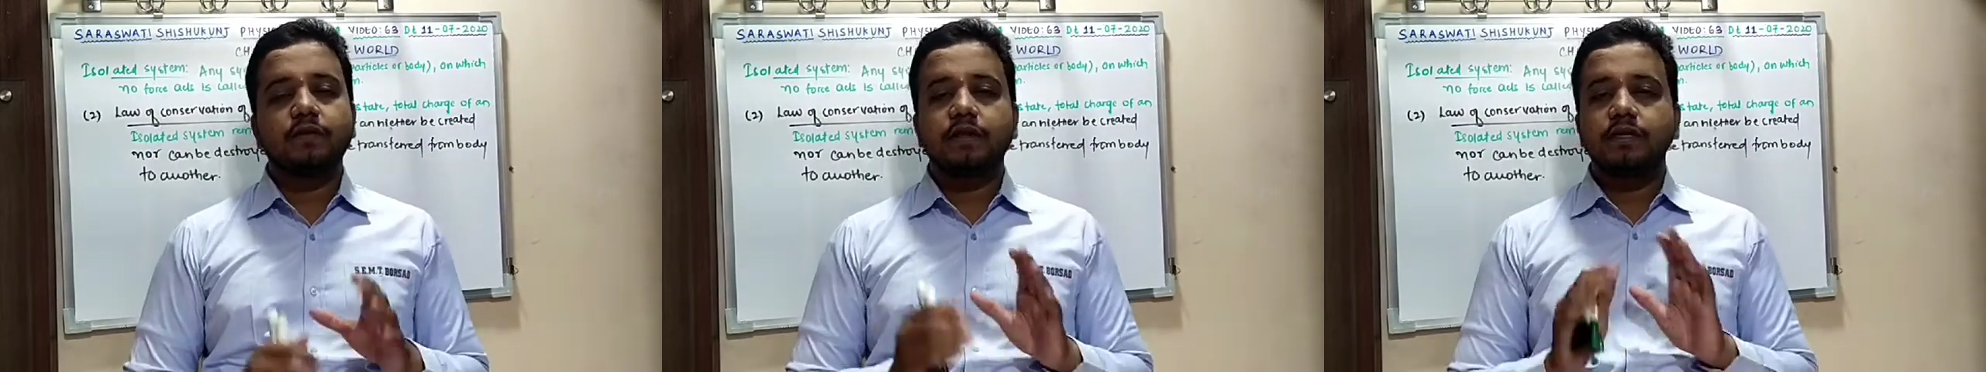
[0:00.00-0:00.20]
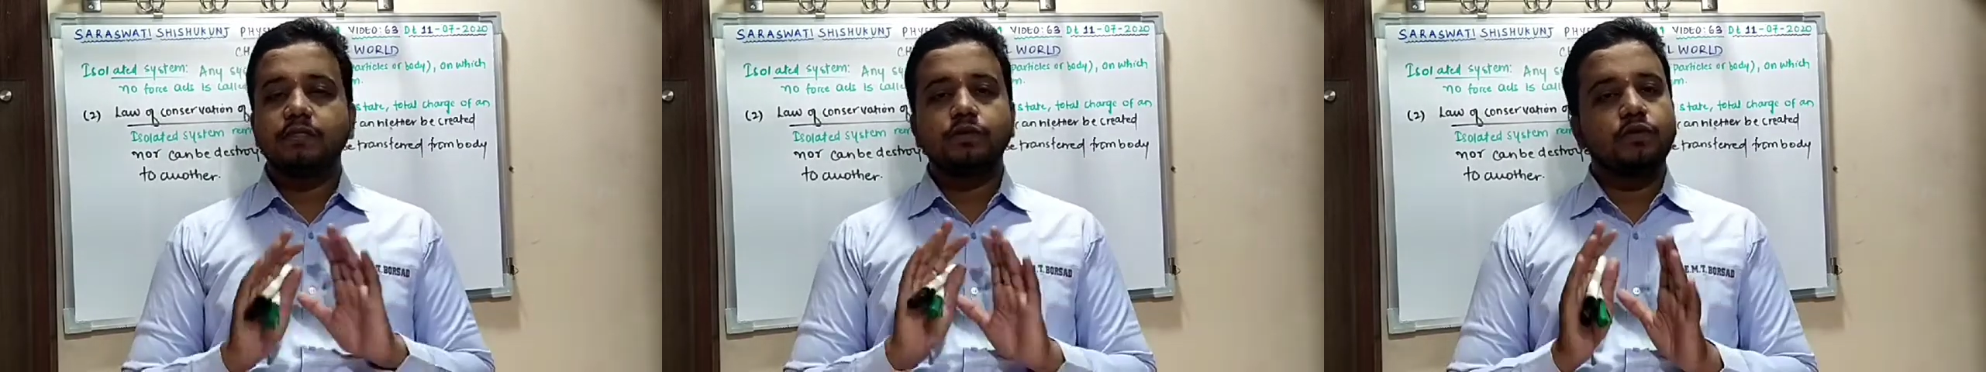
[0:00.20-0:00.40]

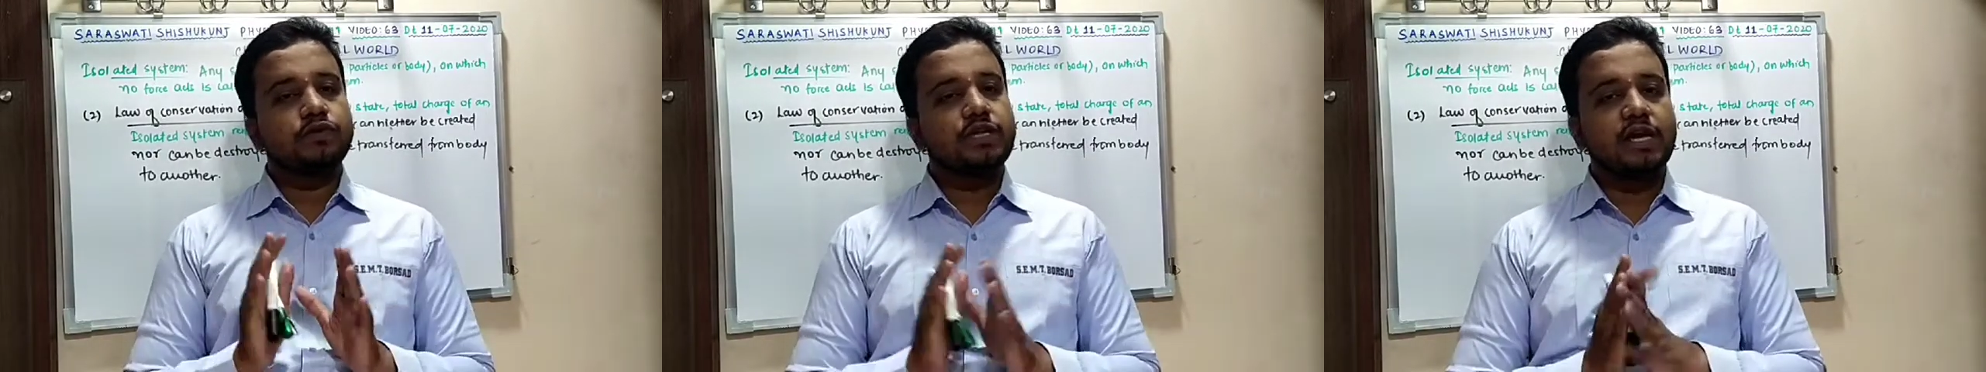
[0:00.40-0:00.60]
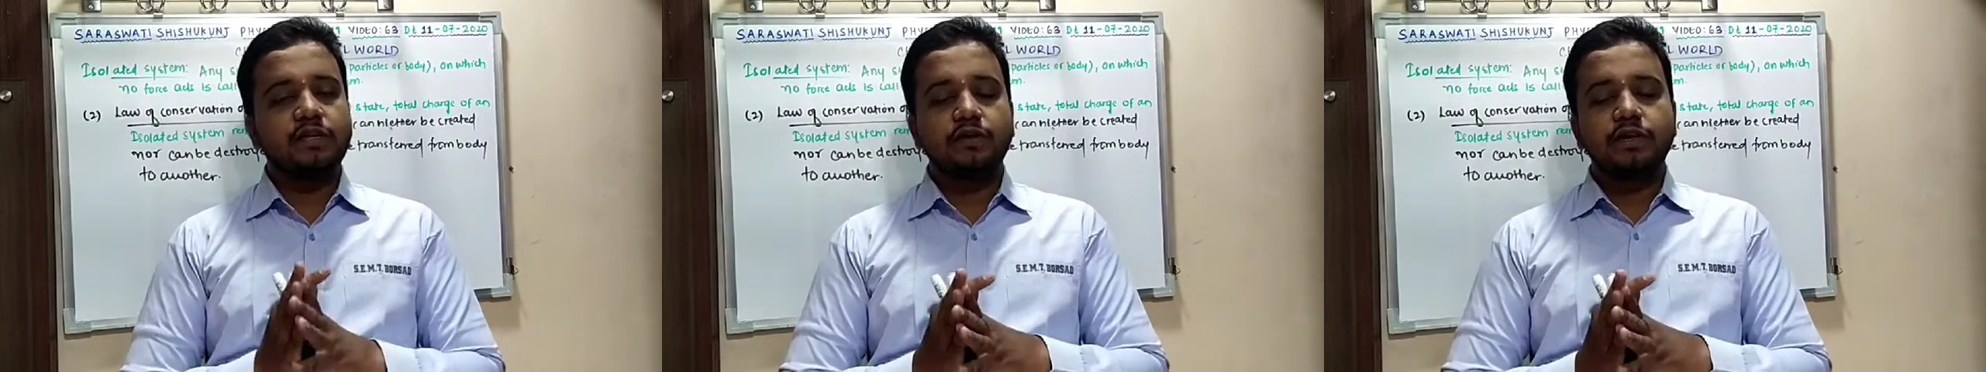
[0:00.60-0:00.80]
there is no
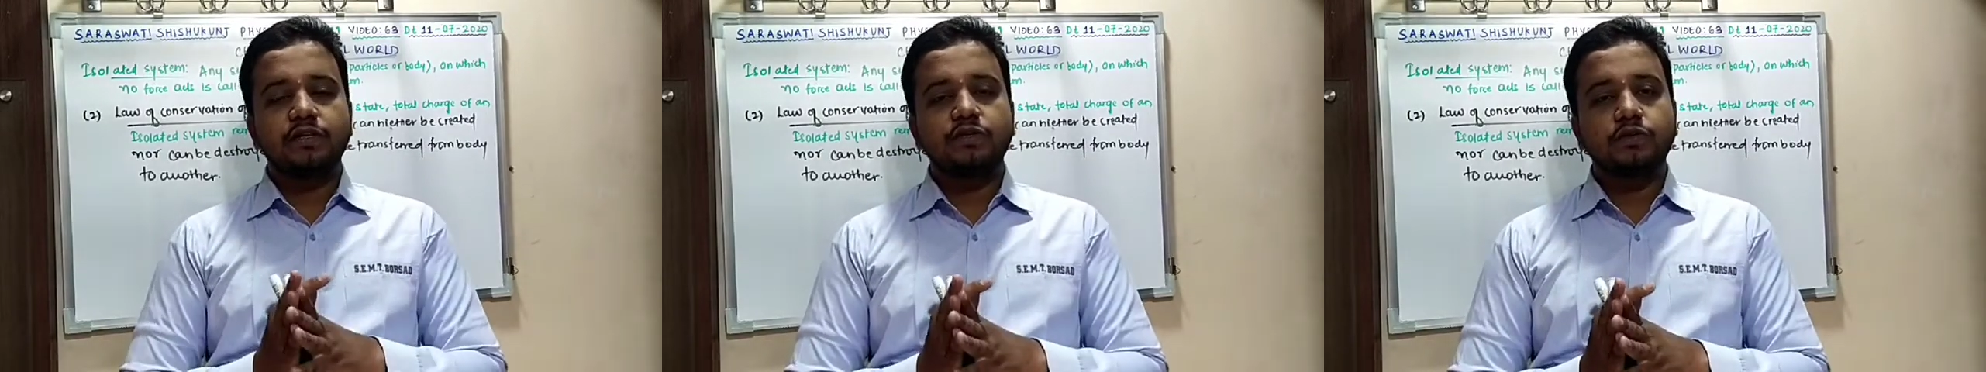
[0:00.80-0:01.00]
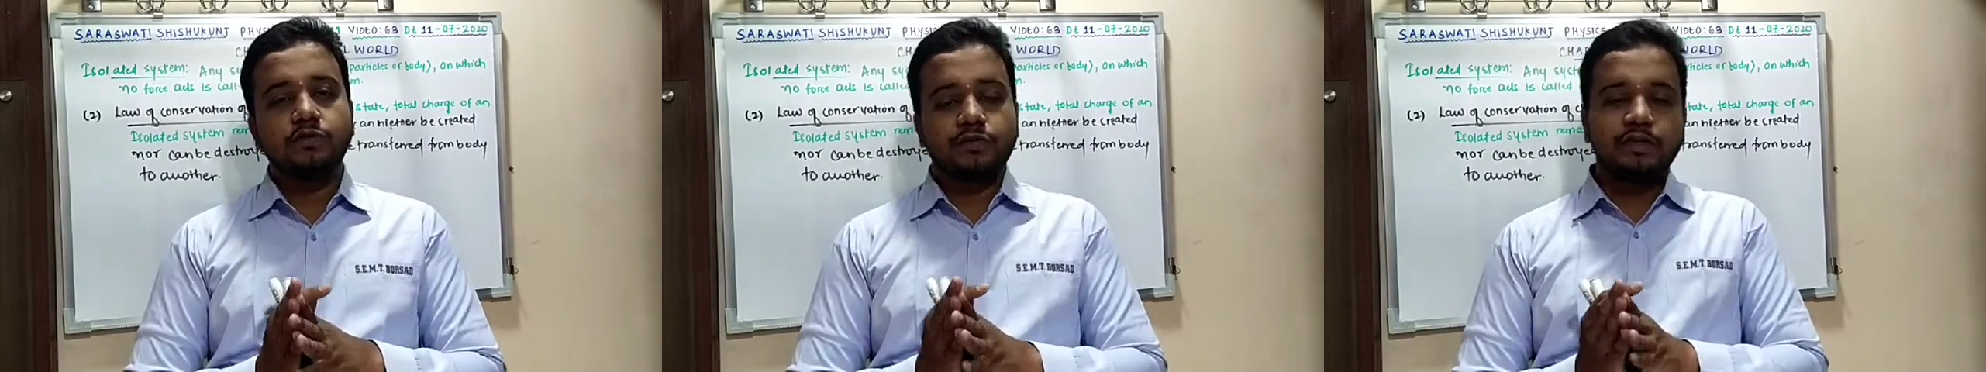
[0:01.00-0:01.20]
charge on it,
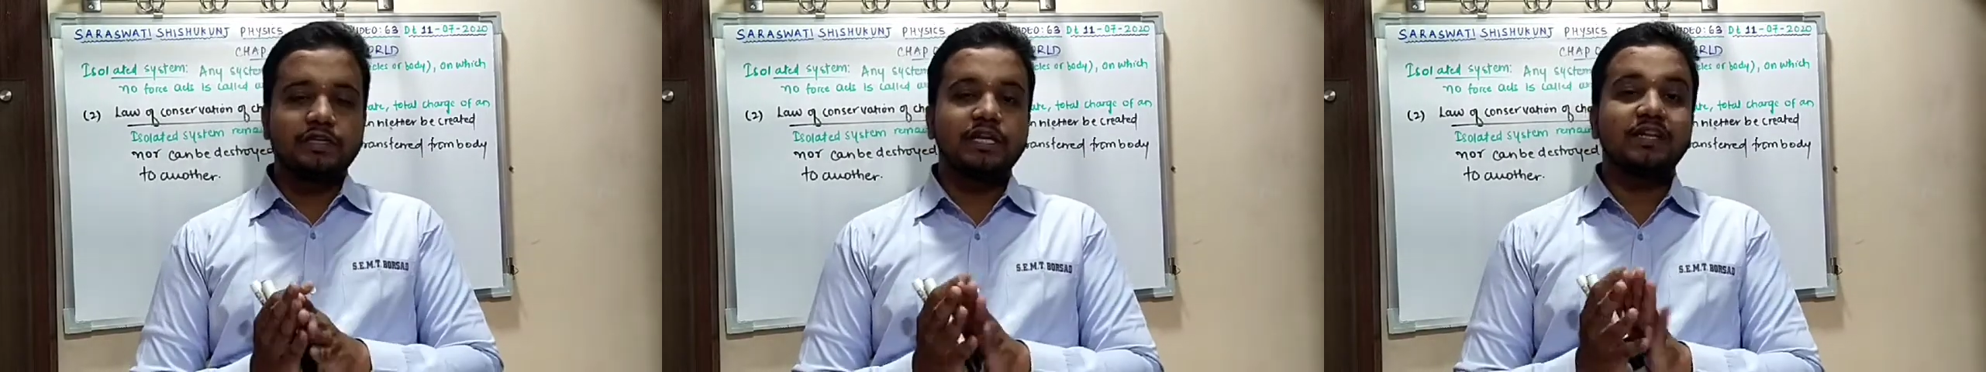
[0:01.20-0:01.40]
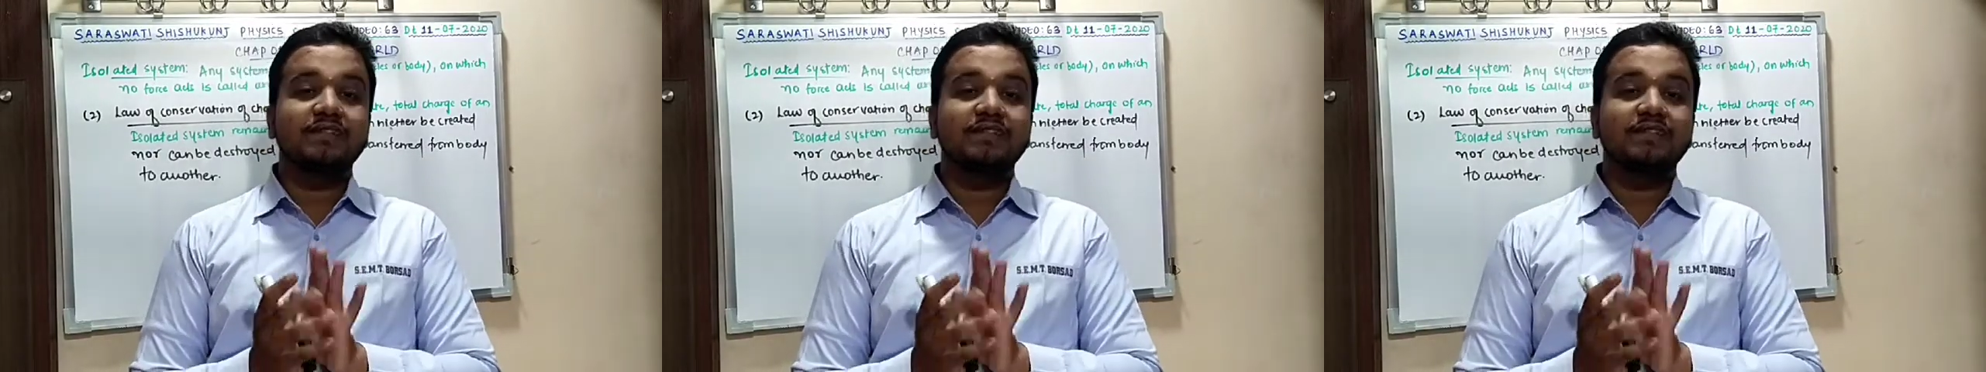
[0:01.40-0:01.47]
so total charge